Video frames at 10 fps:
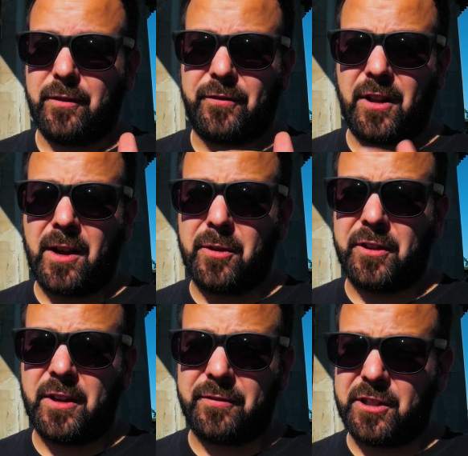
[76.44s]
fly with
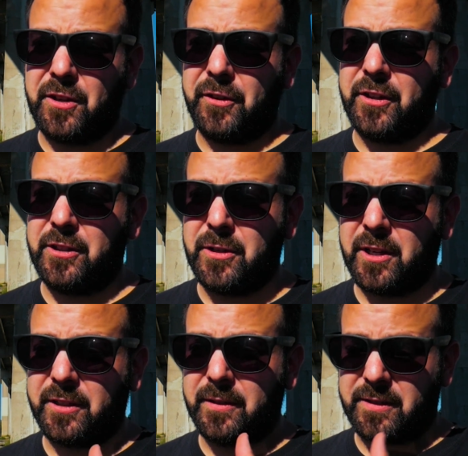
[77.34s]
enough tilt that you
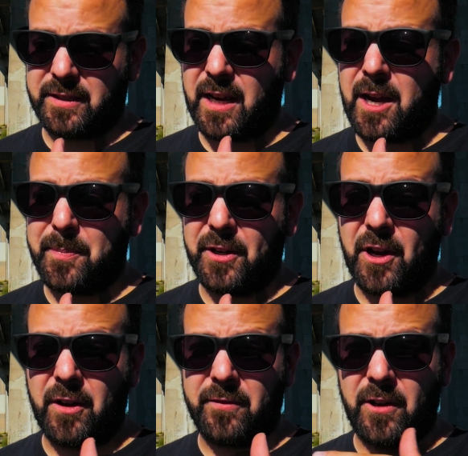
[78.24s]
could stop and
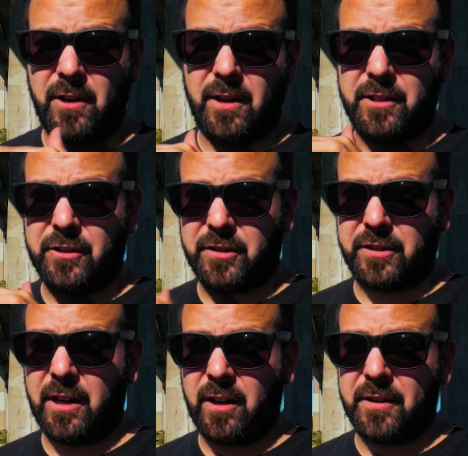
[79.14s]
hover and just
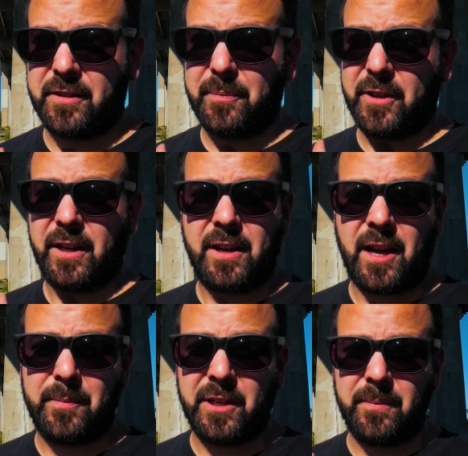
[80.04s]
stare at something and
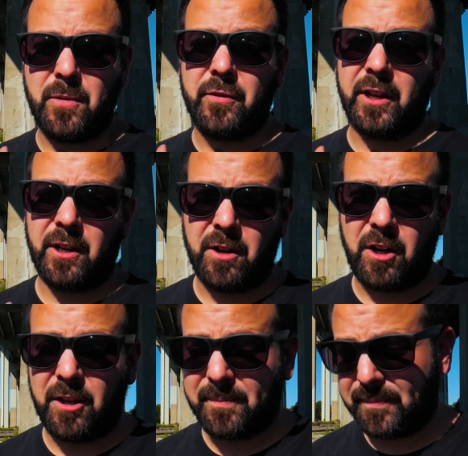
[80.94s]
not be moving at
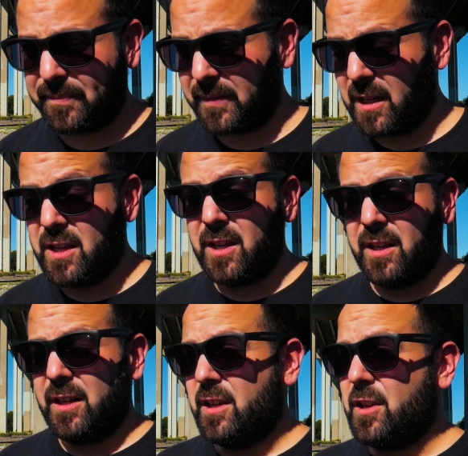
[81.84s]
all.
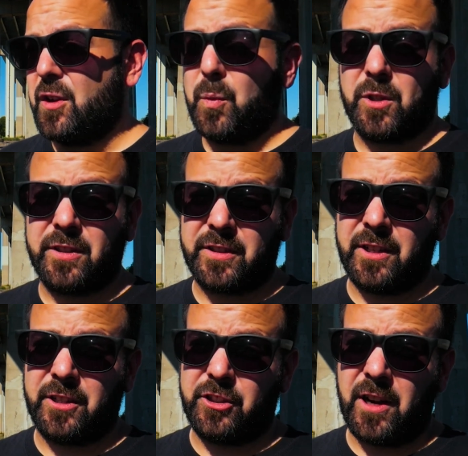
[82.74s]
Which is going
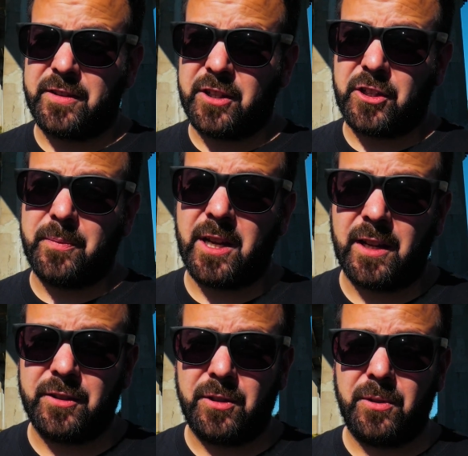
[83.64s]
to transition me
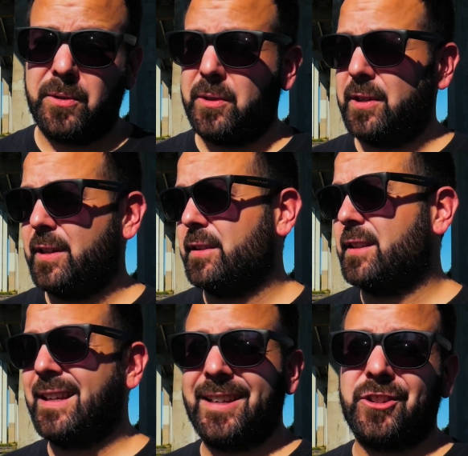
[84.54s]
on to
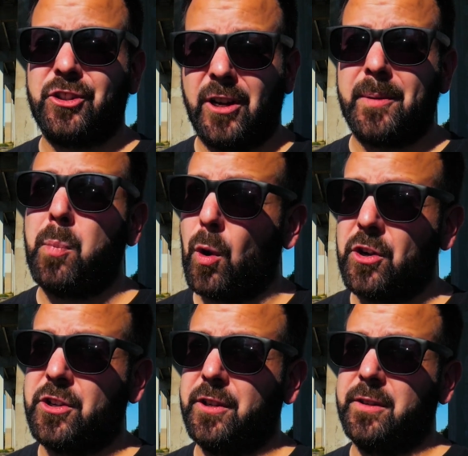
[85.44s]
today's trick
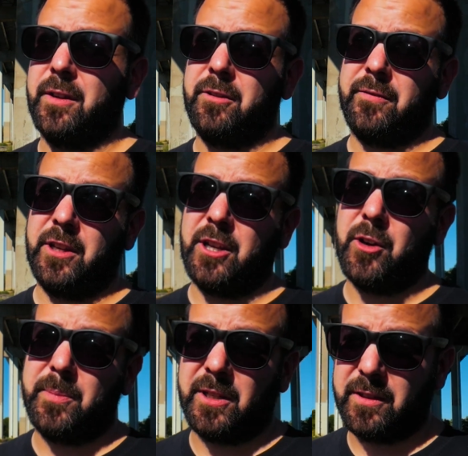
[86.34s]
portion of the
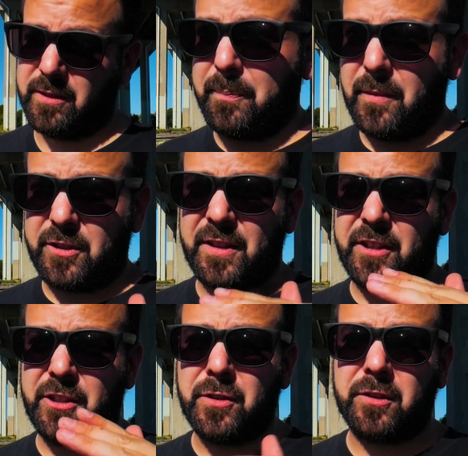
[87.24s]
video because since
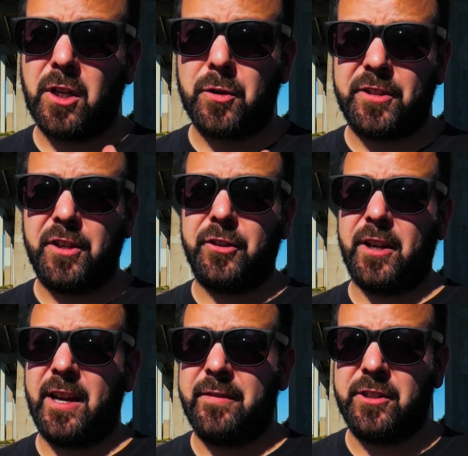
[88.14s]
I use low tilt,
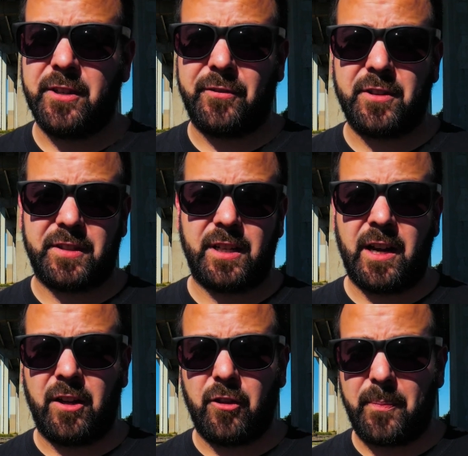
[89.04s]
I have a different
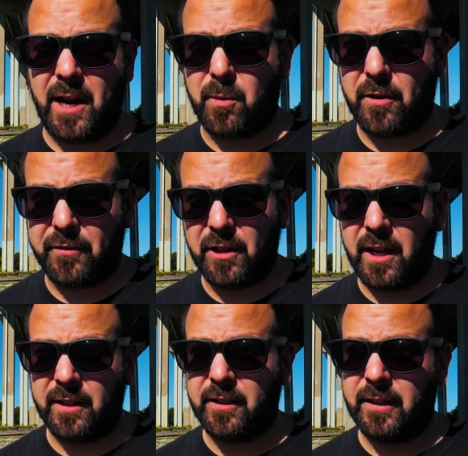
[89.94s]
style of backwards
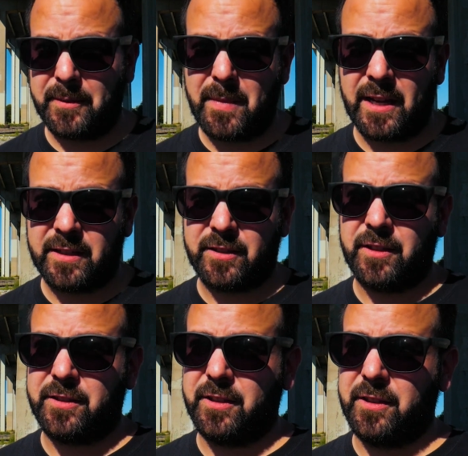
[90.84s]
flying than like Matty
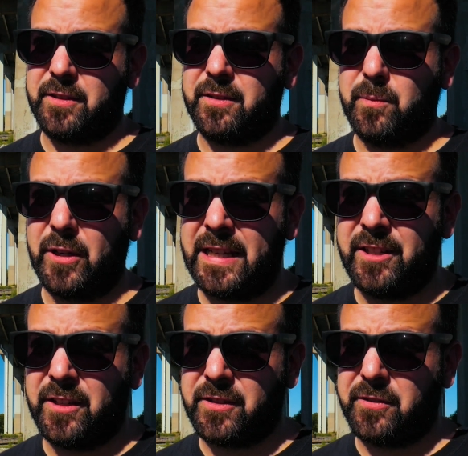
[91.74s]
Stunts does. What he
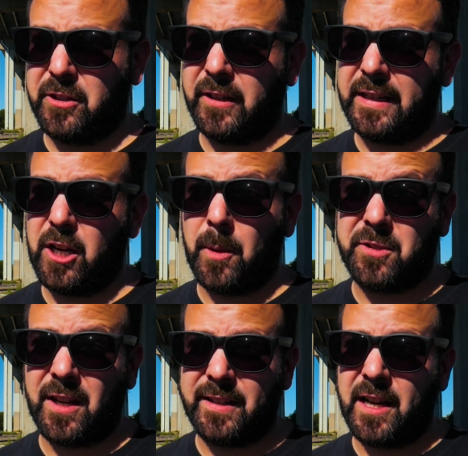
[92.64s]
does is really
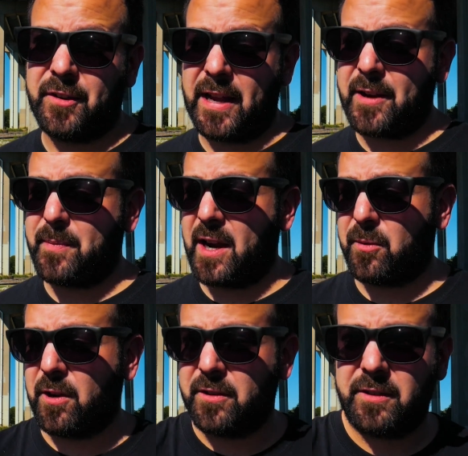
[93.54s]
upside down and
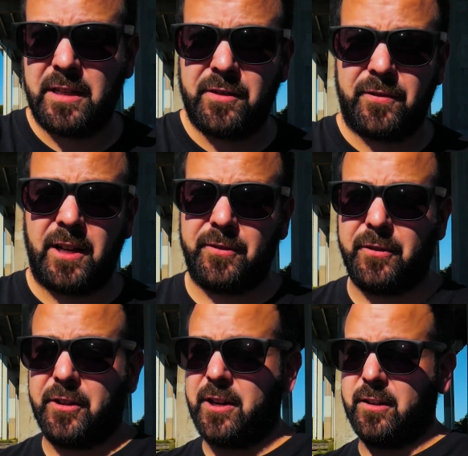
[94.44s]
backwards. He's flying
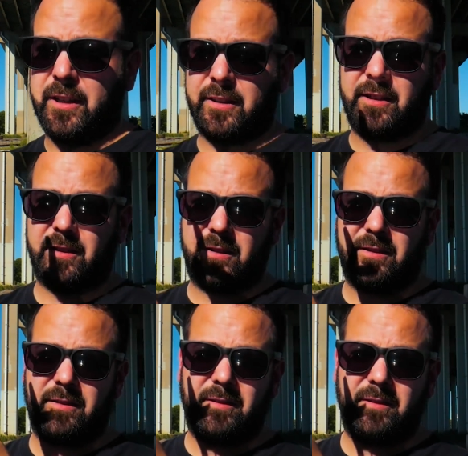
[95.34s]
through the air like this.